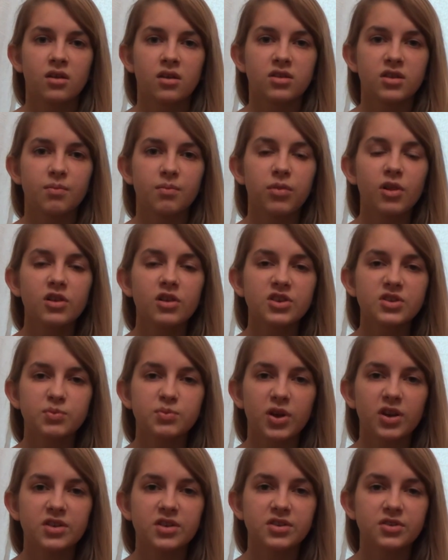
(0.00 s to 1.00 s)
The Polish
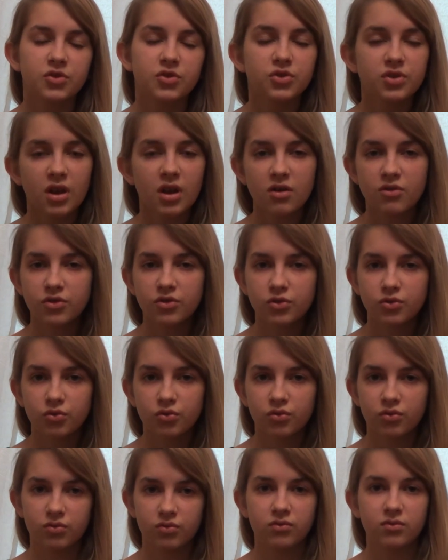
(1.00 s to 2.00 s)
players turned
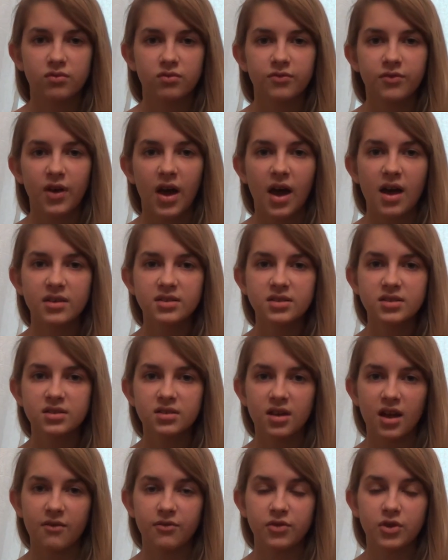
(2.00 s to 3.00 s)
to
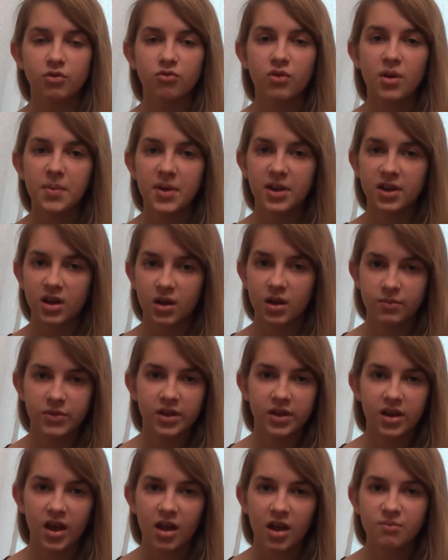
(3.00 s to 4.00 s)
fans after wrapping up the
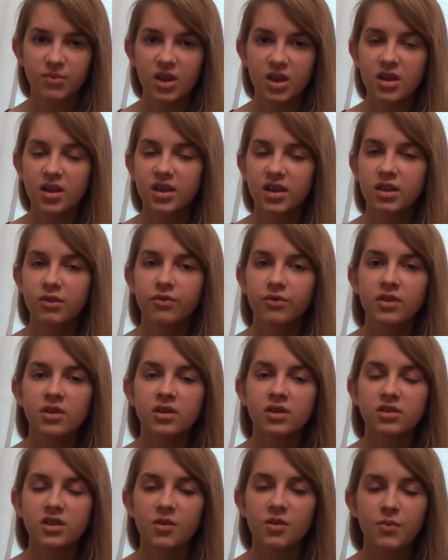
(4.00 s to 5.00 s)
game, giving
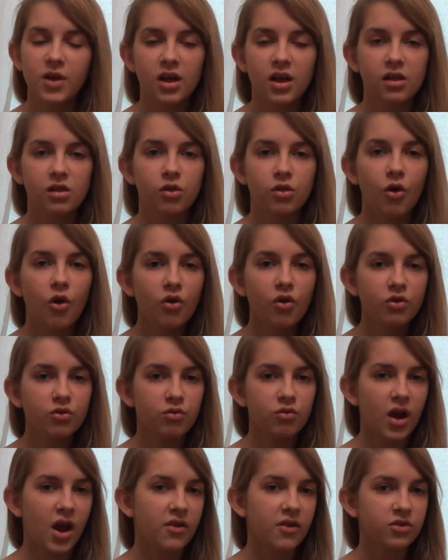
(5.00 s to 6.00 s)
them a long
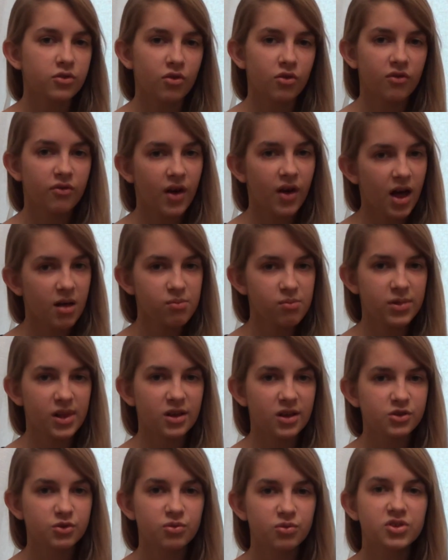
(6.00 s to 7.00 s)
round of
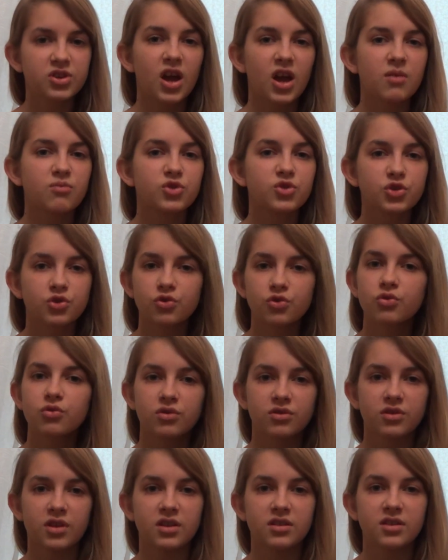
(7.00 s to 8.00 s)
applause which I'm
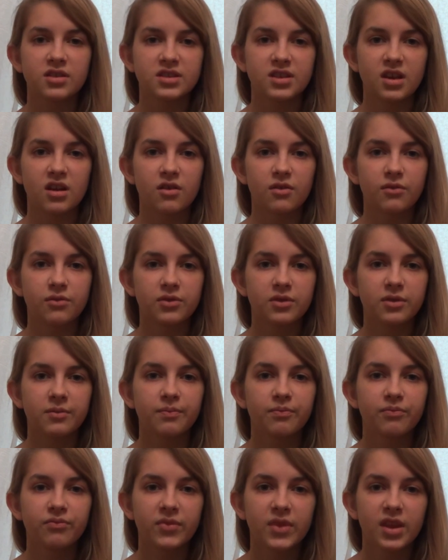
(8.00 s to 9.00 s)
sure they deserved.
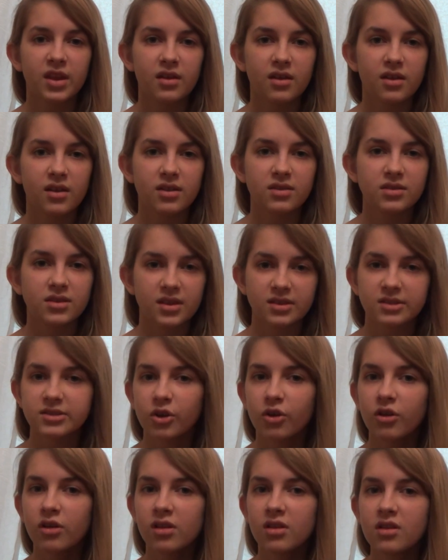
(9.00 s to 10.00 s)
That's
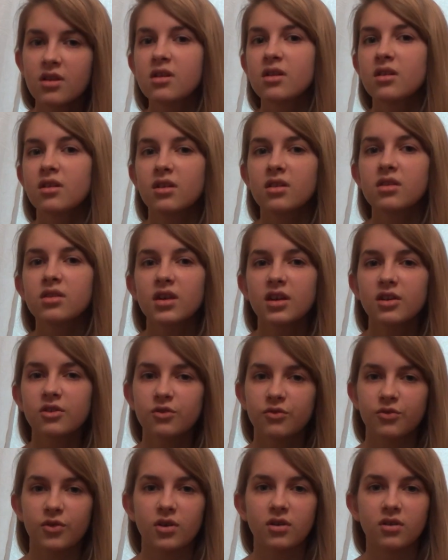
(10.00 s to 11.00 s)
all. Thank
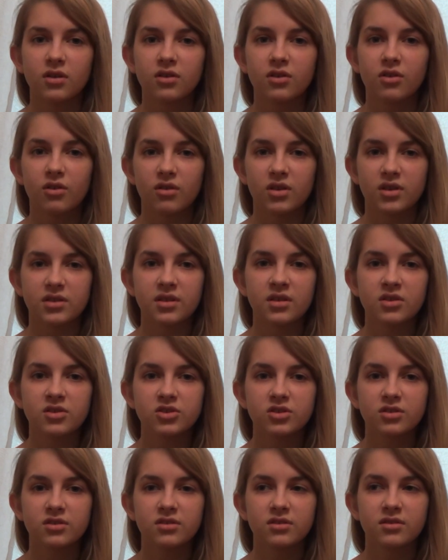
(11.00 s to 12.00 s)
you for your
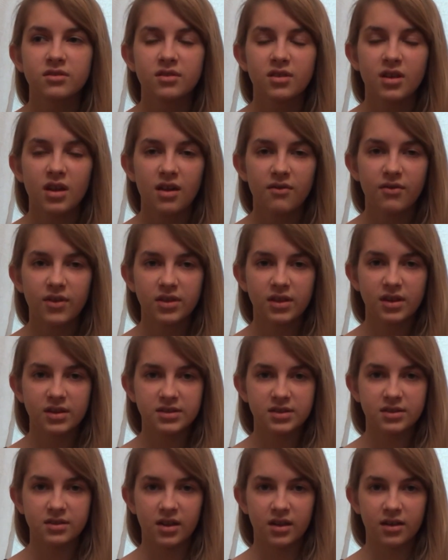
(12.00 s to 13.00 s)
attention. Have a
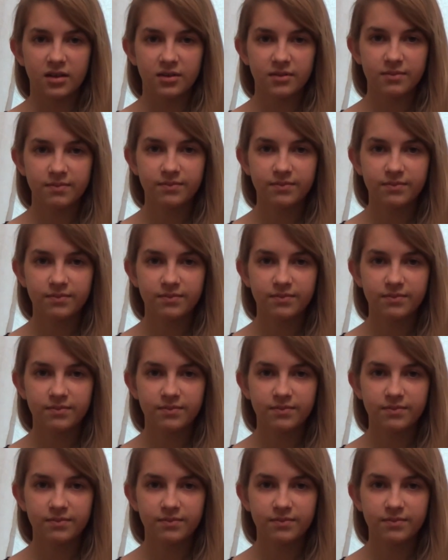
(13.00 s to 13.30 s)
nice day.